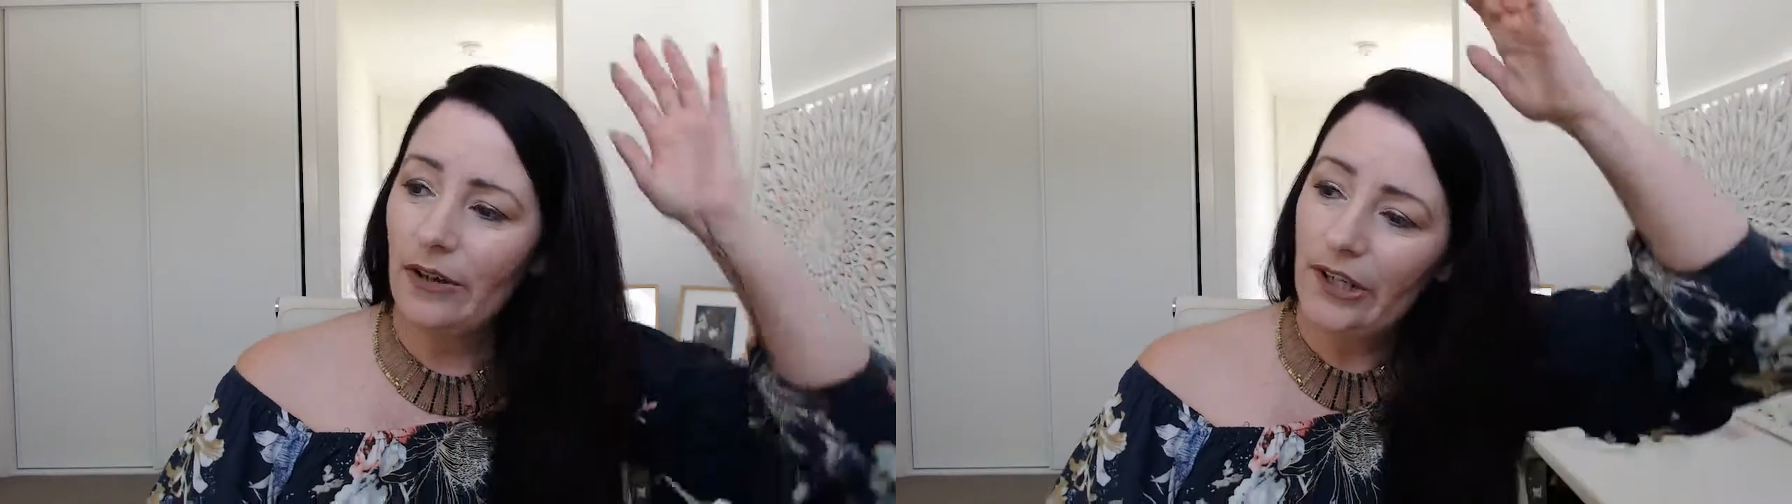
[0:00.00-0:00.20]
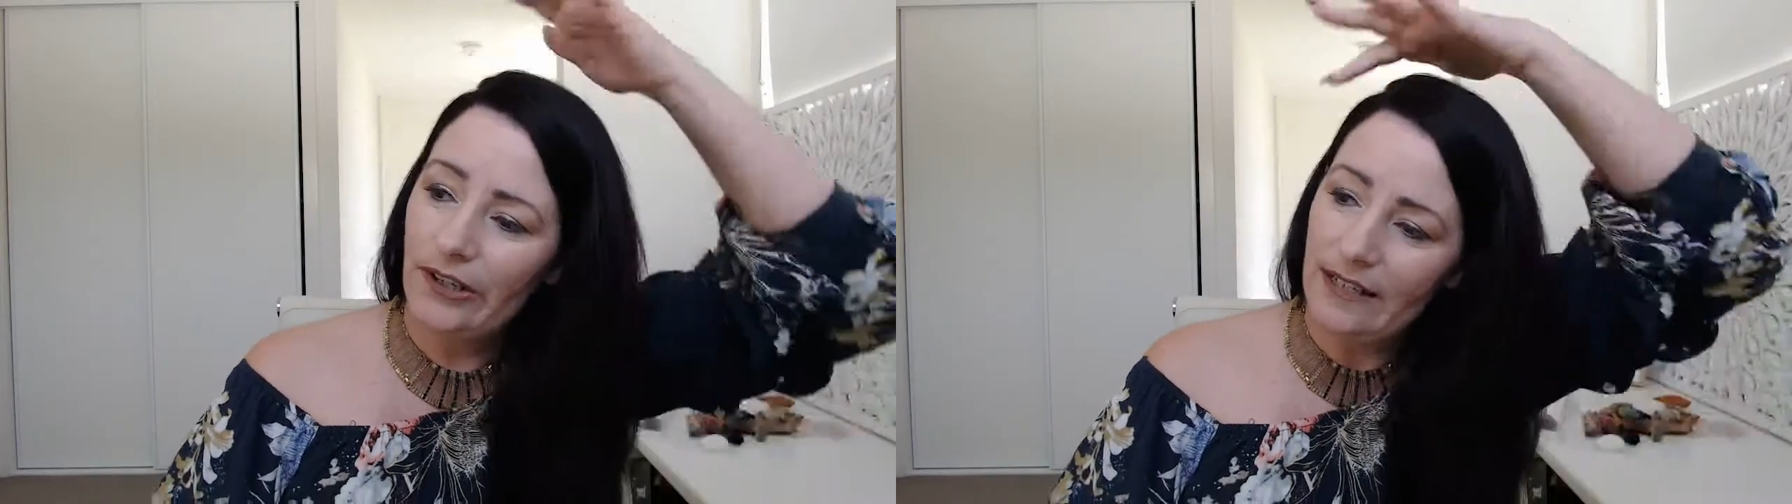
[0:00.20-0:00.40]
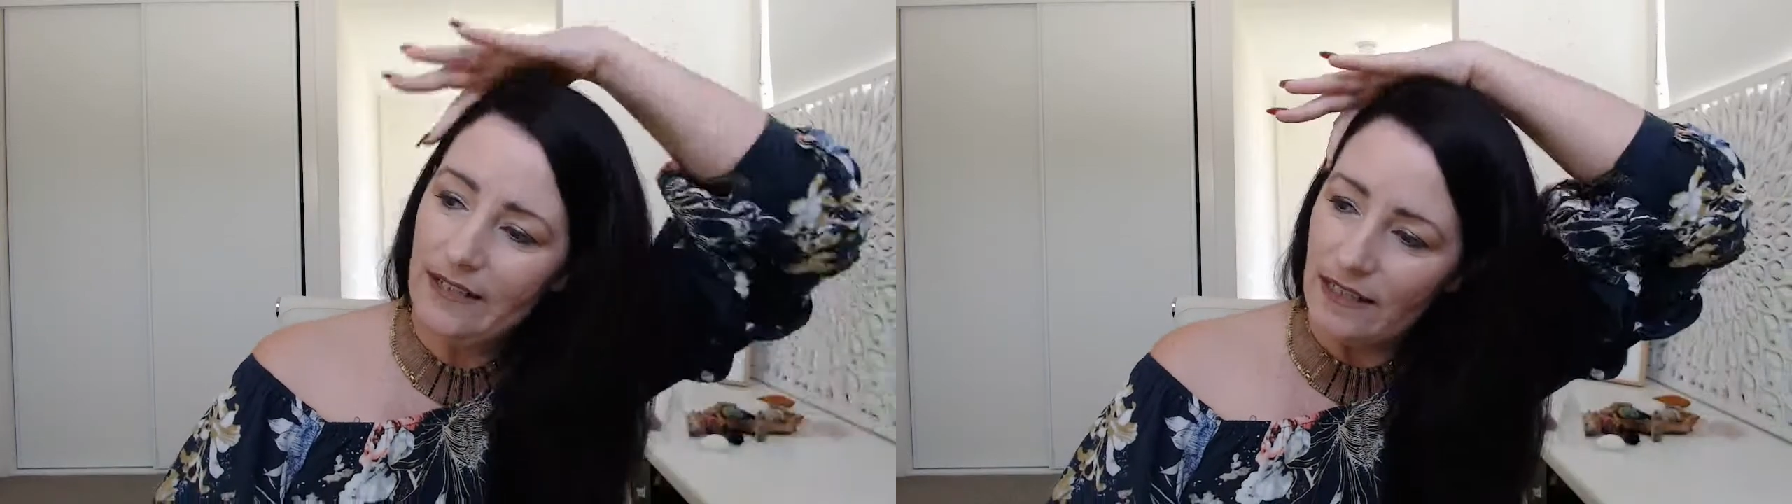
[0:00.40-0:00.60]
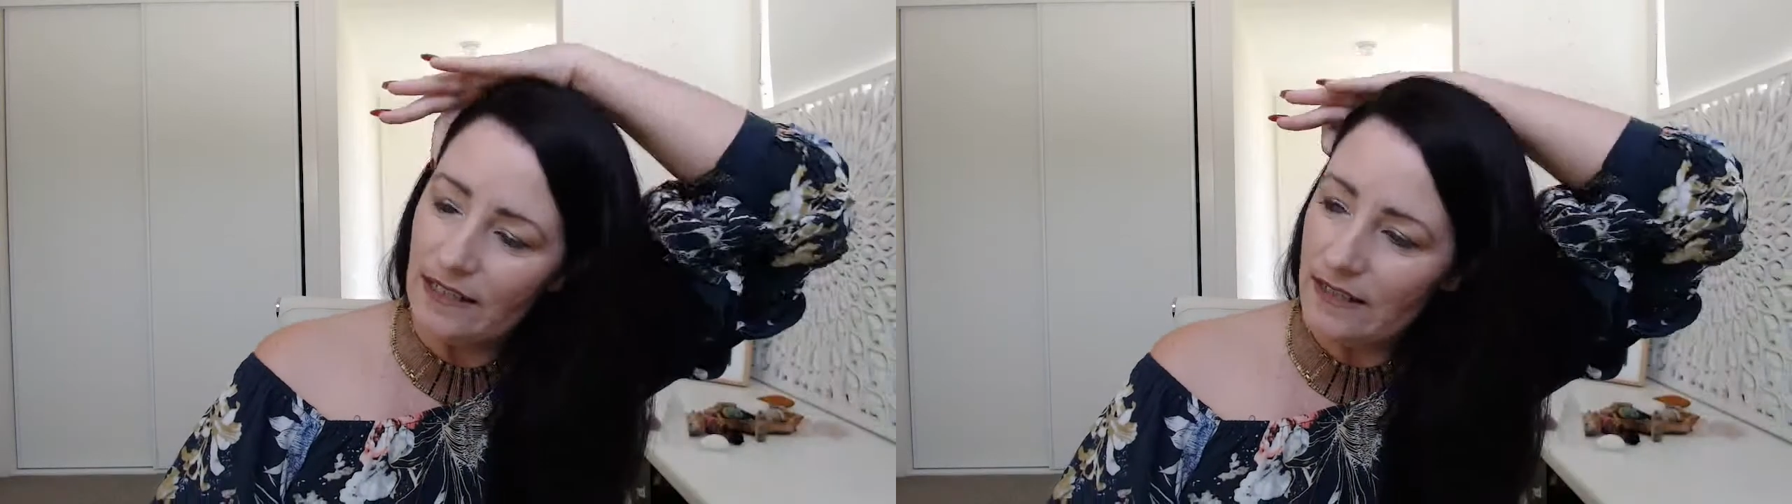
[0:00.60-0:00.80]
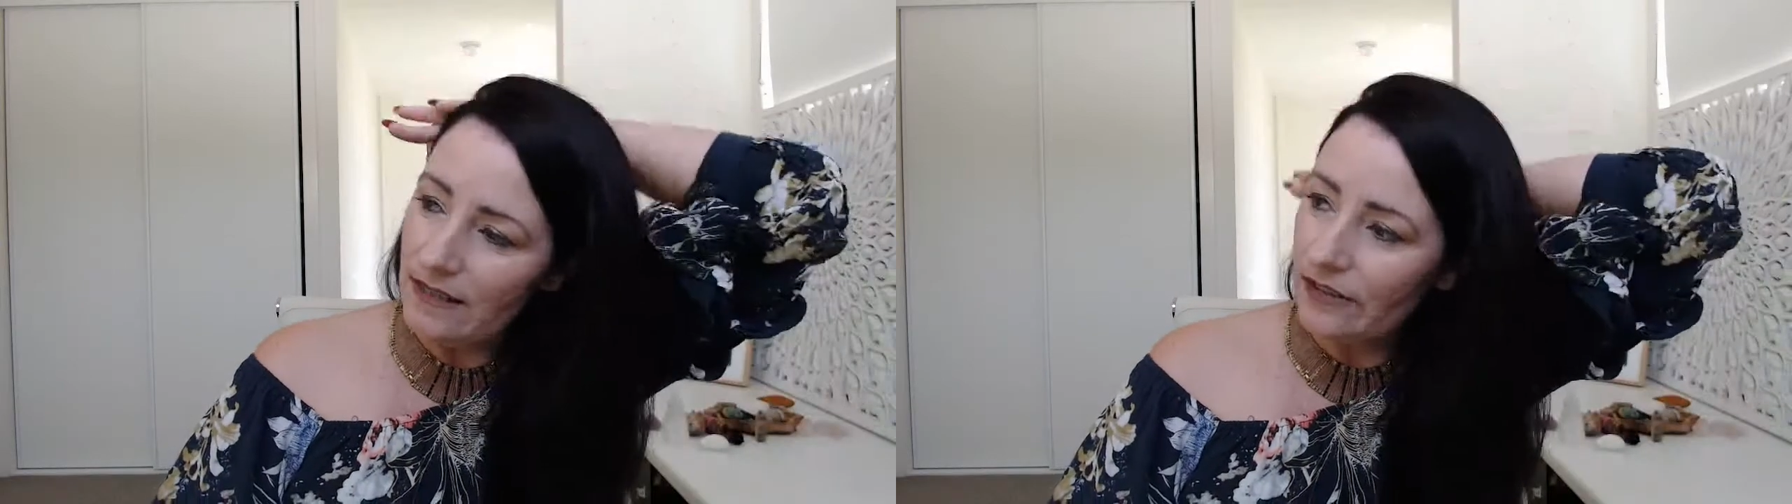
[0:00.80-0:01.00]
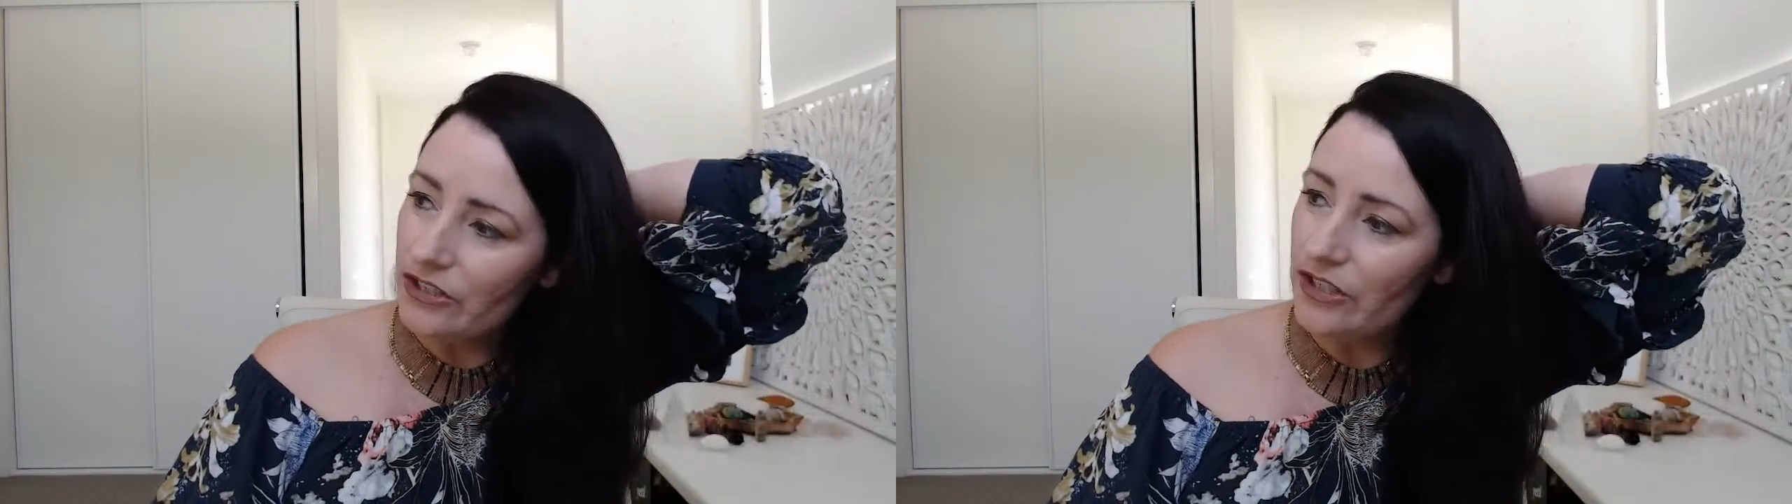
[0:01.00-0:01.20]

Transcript: who is in such